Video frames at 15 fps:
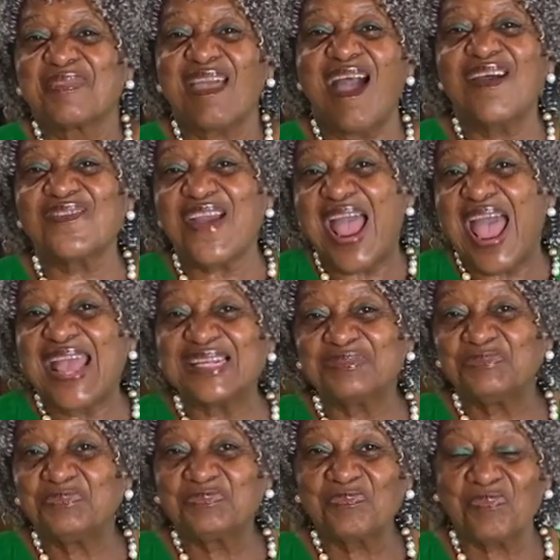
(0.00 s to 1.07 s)
All right?
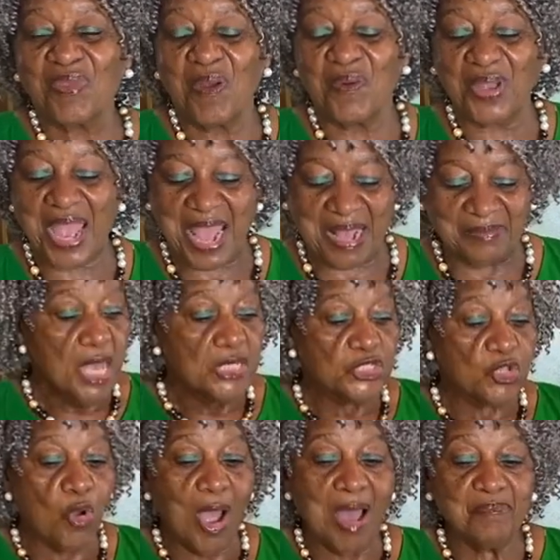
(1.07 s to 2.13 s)
okay?
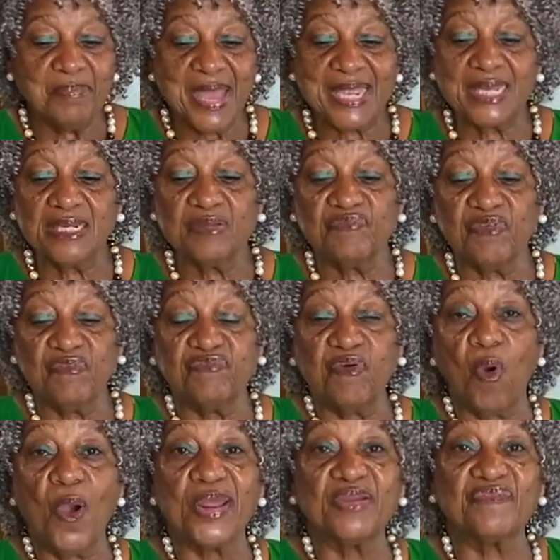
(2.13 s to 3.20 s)
So I'm making it for
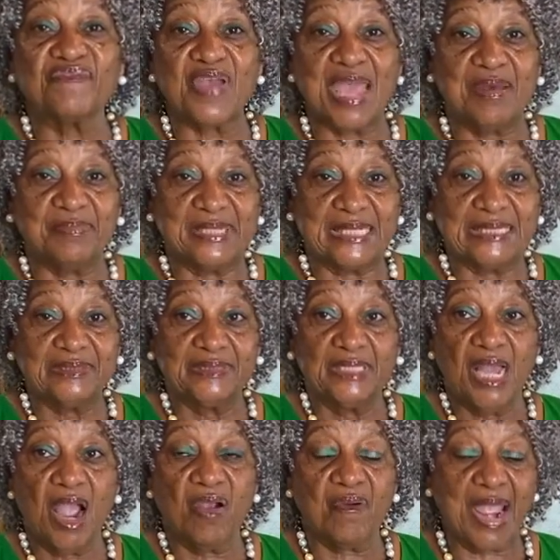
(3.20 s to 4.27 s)
four in a family,
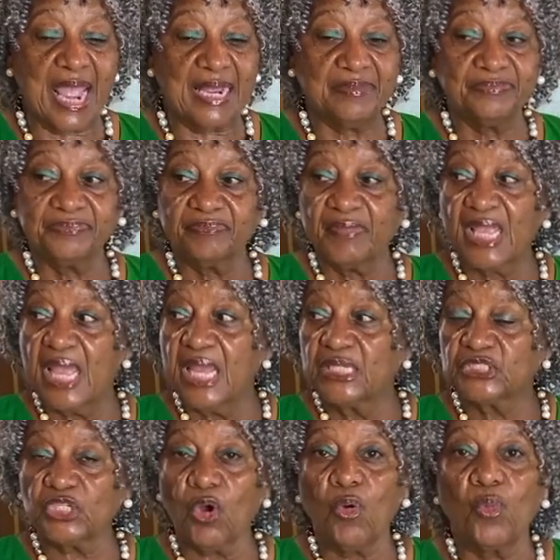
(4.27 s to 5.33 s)
all right?
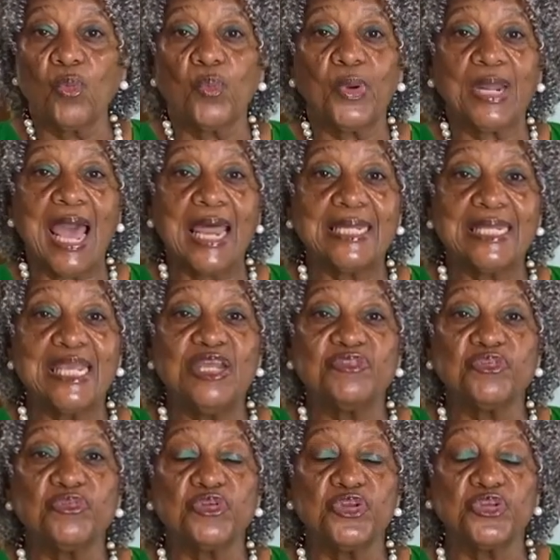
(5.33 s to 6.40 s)
So what I need
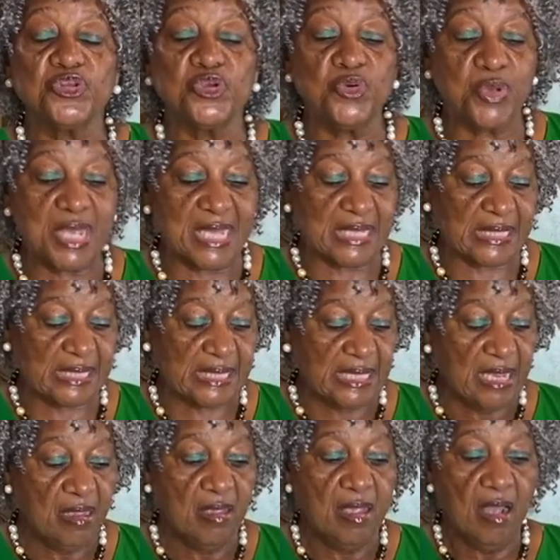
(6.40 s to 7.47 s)
you to do is,
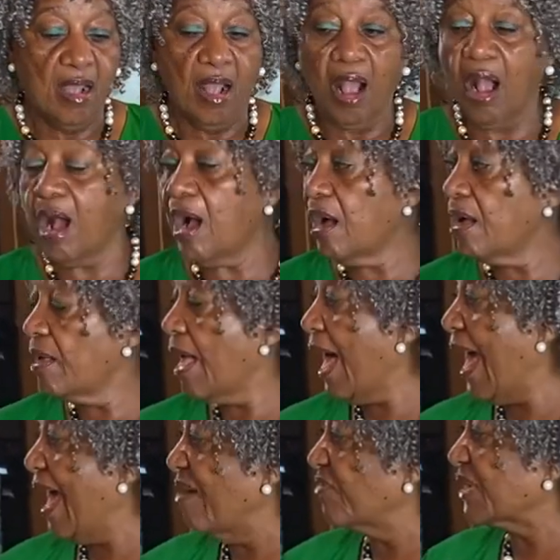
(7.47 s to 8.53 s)
uh, I
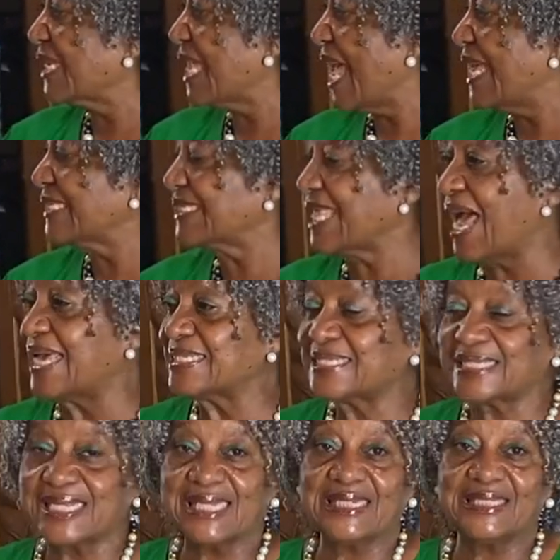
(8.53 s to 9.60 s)
have a cast iron
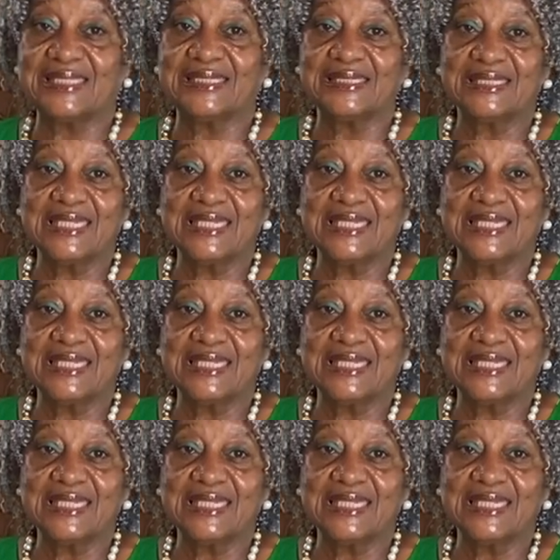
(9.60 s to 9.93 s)
skillet.